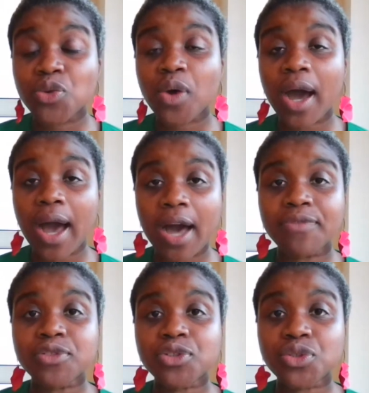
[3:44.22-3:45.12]
You
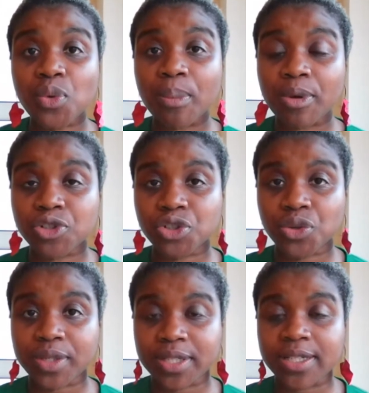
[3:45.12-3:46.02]
have so much
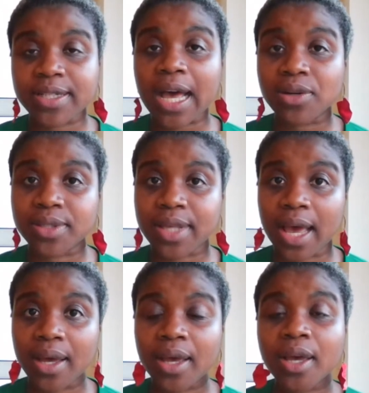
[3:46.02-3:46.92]
choices out
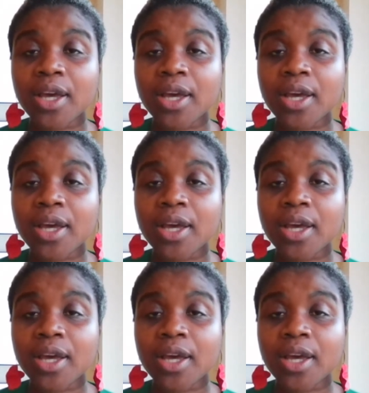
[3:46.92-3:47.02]
there.